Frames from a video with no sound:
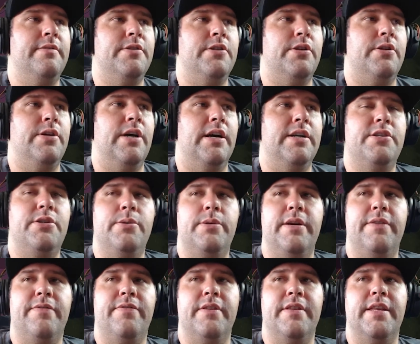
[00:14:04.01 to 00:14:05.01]
So you've got 2
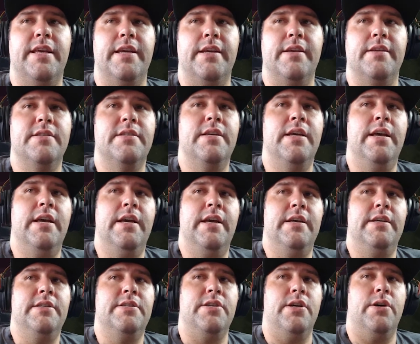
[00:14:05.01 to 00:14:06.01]
different things.
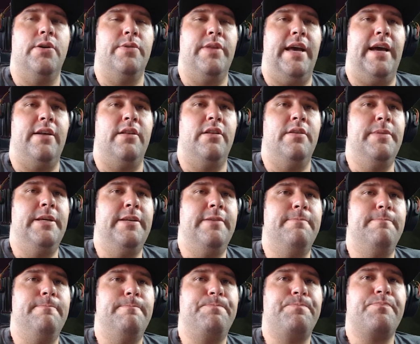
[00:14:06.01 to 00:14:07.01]
So the element
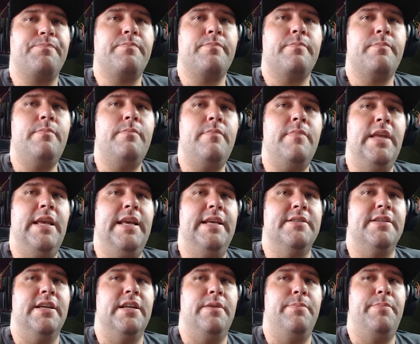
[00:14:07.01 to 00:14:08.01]
is
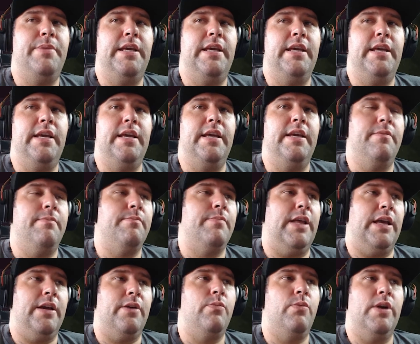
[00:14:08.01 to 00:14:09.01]
going to be
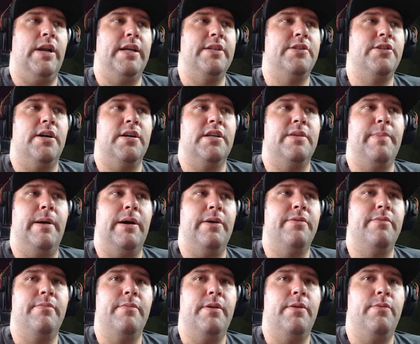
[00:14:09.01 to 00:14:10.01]
like what I talked about:
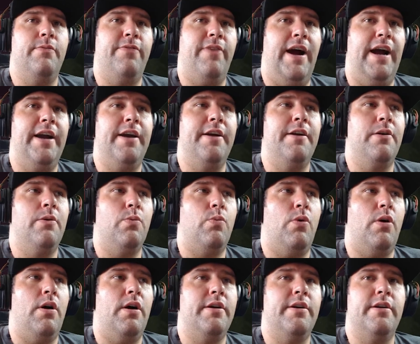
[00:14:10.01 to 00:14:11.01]
fire,
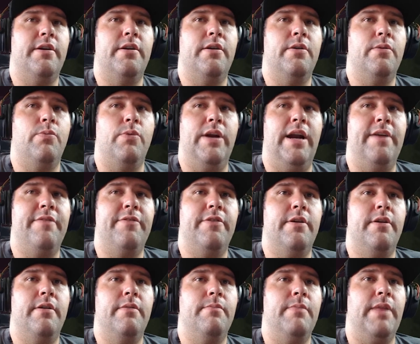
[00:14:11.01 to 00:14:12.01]
water, whatever.